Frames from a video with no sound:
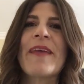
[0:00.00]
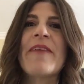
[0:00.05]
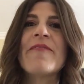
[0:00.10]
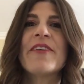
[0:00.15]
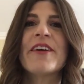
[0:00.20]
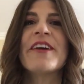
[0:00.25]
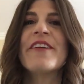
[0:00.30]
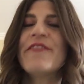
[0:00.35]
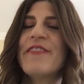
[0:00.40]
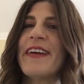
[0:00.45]
I'm
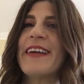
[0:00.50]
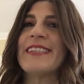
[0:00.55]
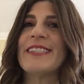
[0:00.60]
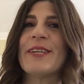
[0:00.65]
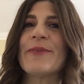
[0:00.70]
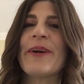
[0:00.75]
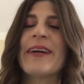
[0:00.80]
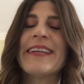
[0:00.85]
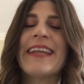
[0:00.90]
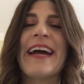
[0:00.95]
very
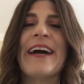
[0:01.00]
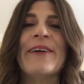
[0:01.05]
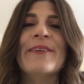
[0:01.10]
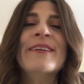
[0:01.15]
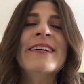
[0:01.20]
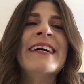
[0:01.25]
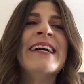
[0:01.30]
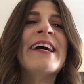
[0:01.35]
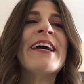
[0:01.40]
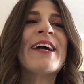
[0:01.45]
fancy right
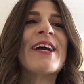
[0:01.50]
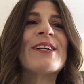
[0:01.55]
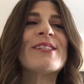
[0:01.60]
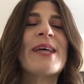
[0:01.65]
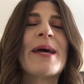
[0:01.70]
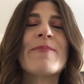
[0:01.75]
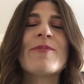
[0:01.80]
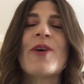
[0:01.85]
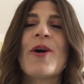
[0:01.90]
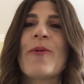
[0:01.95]
now
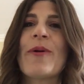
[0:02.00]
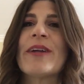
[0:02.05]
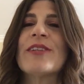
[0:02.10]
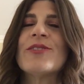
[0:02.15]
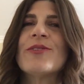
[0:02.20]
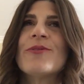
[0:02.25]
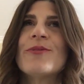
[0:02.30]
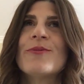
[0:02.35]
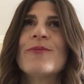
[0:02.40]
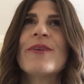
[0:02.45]
because I'm going
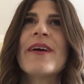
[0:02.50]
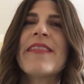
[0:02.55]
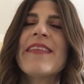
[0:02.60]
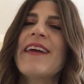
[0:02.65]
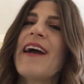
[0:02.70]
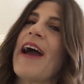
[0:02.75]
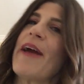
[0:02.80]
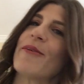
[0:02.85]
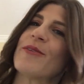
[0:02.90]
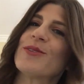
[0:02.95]
to
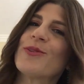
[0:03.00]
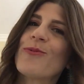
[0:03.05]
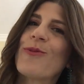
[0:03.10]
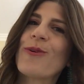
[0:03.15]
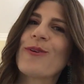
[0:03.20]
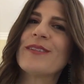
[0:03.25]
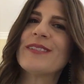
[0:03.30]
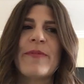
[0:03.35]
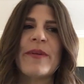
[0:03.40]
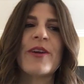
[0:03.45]
the Iris
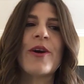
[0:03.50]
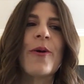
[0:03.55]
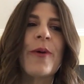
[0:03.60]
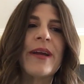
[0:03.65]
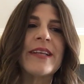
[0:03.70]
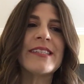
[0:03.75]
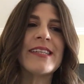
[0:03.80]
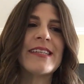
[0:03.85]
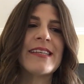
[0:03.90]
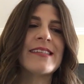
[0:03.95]
Award. I've been
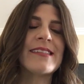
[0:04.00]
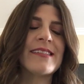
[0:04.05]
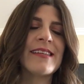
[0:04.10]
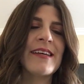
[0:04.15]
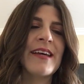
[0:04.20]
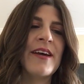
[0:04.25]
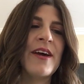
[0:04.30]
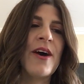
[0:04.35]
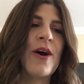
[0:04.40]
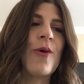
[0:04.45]
going to this
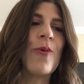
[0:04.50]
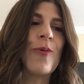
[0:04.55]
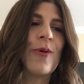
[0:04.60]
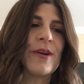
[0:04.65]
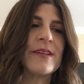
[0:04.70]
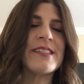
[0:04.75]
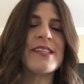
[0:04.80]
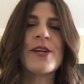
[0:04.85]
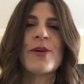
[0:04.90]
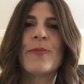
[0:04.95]

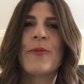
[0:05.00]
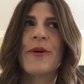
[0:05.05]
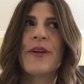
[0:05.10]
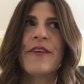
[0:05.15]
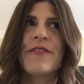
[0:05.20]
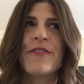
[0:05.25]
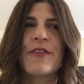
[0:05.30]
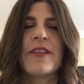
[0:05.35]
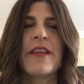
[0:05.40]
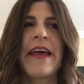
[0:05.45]
award
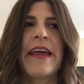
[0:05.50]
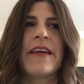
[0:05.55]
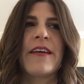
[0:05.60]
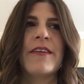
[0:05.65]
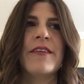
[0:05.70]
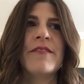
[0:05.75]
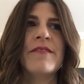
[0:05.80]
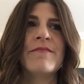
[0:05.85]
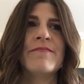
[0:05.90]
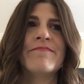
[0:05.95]
ceremony for like
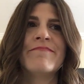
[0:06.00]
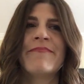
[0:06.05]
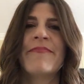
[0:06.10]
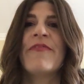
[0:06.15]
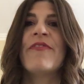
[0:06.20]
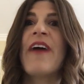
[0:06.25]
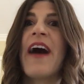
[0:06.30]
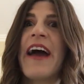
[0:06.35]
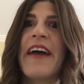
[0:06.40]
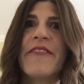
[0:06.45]

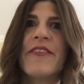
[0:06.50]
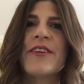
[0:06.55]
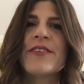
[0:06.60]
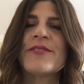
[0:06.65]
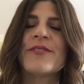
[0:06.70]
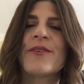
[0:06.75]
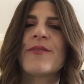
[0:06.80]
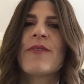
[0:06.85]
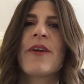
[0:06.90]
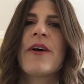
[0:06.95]
five
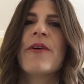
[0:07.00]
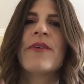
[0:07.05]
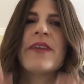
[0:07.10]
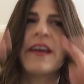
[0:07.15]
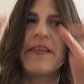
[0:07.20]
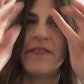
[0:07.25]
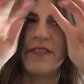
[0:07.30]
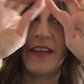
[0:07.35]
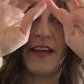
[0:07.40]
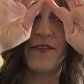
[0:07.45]
years in a row, and
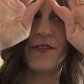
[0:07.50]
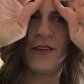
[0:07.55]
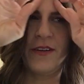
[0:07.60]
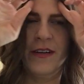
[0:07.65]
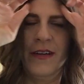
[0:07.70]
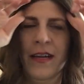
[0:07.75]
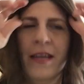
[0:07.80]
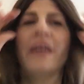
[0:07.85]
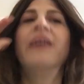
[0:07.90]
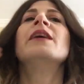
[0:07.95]
I've
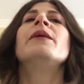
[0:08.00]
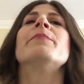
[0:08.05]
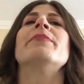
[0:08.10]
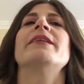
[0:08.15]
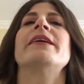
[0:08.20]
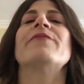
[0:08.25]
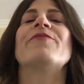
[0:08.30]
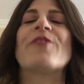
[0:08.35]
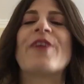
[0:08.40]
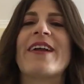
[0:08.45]
never
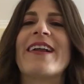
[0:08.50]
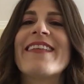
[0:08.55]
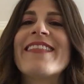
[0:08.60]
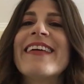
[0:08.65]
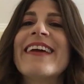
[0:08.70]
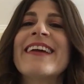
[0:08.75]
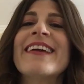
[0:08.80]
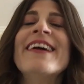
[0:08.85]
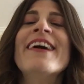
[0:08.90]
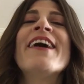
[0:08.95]
been up for
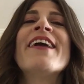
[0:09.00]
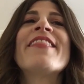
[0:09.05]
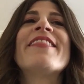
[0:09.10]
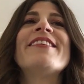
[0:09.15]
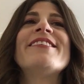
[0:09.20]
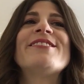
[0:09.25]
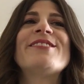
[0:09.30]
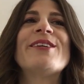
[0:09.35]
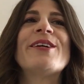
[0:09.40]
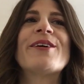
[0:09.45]
anything.
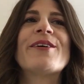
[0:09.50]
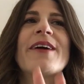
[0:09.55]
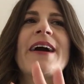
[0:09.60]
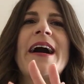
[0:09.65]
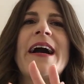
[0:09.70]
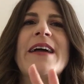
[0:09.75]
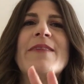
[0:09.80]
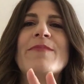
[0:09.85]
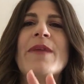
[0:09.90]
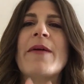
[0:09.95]
This year,
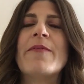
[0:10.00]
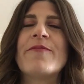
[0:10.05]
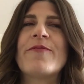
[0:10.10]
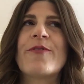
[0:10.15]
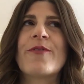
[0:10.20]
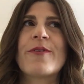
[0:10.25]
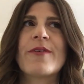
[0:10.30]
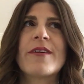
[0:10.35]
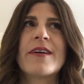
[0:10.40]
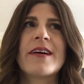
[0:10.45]
I'm up
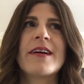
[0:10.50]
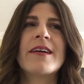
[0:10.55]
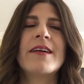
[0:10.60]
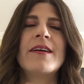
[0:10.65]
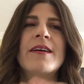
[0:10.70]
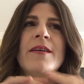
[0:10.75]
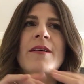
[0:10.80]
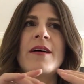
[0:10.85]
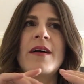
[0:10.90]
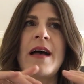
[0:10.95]
for
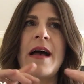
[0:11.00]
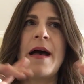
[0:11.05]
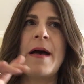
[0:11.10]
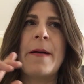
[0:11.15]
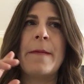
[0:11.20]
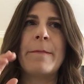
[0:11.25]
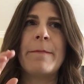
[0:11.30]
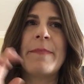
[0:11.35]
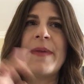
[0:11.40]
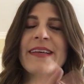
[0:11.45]

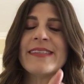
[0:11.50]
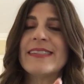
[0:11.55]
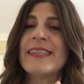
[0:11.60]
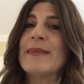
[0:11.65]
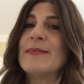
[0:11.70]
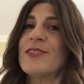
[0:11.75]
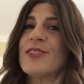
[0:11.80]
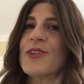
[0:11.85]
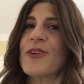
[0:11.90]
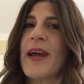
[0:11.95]
um, best
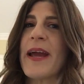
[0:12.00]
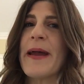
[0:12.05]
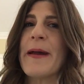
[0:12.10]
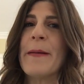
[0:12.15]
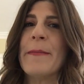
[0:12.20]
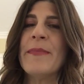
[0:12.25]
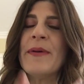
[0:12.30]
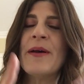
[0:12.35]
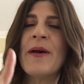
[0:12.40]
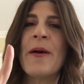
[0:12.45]

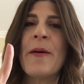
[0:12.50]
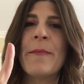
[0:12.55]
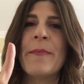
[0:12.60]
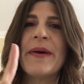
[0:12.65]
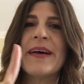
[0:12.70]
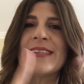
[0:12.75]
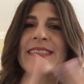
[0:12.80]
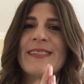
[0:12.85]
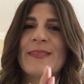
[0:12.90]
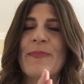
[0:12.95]
Instagram,
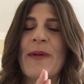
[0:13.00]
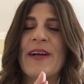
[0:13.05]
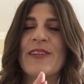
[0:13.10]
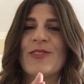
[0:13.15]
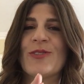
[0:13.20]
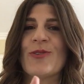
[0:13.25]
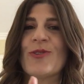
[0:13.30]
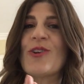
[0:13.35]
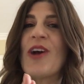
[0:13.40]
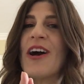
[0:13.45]
best
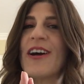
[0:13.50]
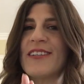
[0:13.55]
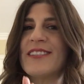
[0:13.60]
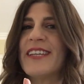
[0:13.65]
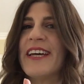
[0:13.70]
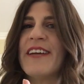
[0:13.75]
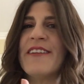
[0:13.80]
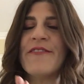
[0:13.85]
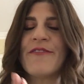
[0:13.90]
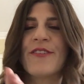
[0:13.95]
sponsored
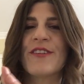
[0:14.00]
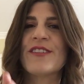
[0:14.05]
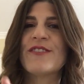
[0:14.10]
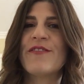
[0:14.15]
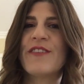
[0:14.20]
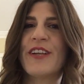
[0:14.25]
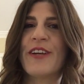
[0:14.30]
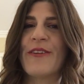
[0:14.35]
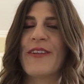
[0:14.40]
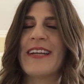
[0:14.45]
content for this
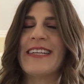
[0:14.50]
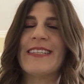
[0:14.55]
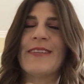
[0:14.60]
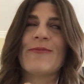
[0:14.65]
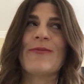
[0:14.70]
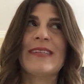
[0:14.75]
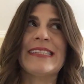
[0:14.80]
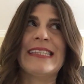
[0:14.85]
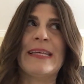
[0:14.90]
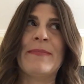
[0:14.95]
video that I
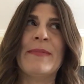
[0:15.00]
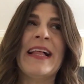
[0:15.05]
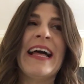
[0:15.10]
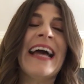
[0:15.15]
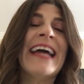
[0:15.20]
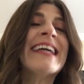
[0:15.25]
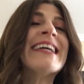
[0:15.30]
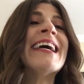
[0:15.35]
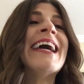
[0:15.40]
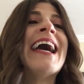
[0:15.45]
did with
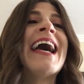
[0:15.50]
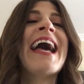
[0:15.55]
Similac,